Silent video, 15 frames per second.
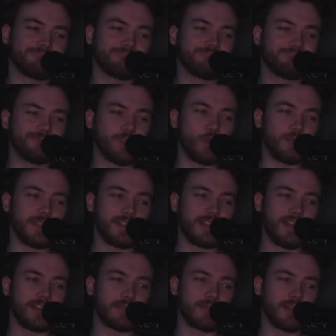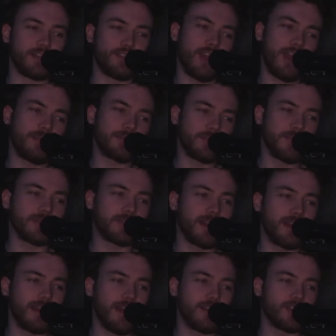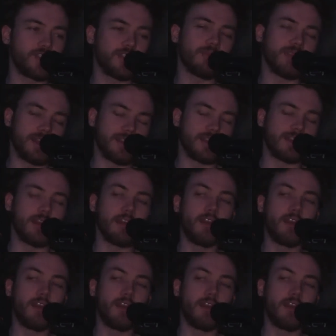Probably sounds a bit crap to make that analogy, but there you go.